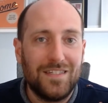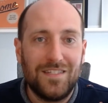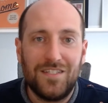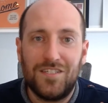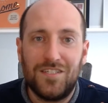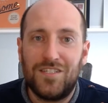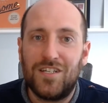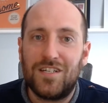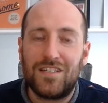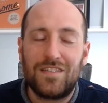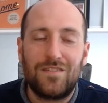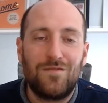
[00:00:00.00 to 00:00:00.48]
This is
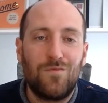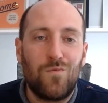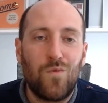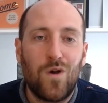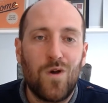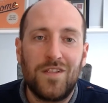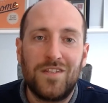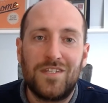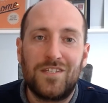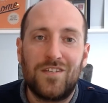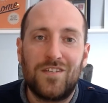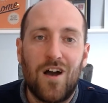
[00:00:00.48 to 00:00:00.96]
just
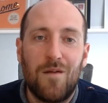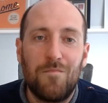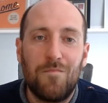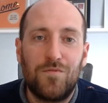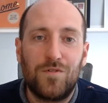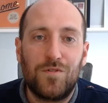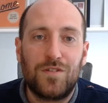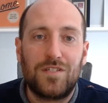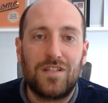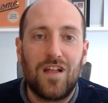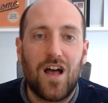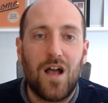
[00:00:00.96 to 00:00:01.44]
one
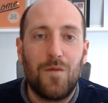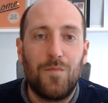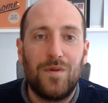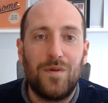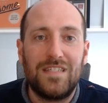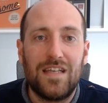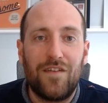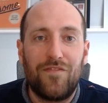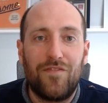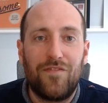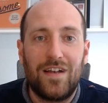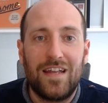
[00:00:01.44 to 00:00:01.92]
sample slide. We're
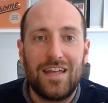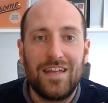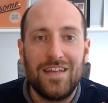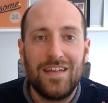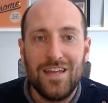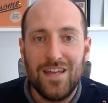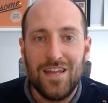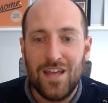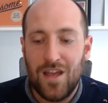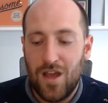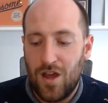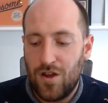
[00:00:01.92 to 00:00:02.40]
definitely
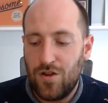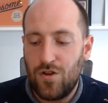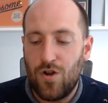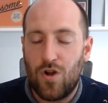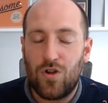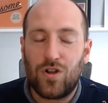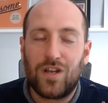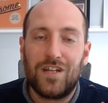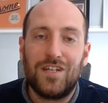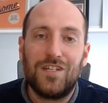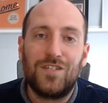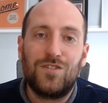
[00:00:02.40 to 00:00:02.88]

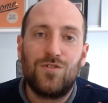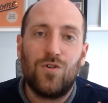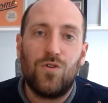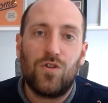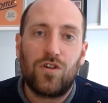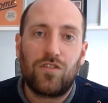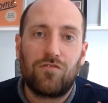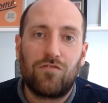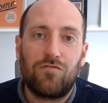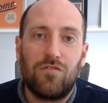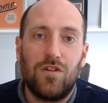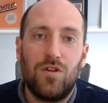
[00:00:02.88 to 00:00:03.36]
not going to
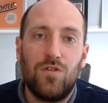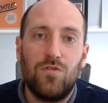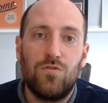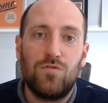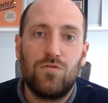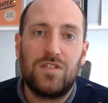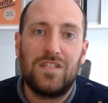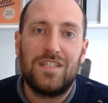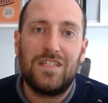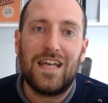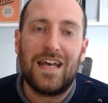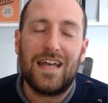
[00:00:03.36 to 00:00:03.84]
talk through it all
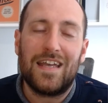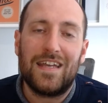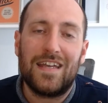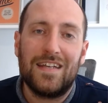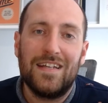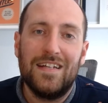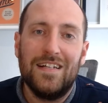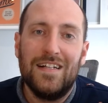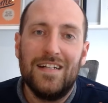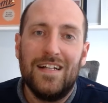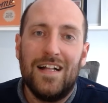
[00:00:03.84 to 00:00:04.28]
today.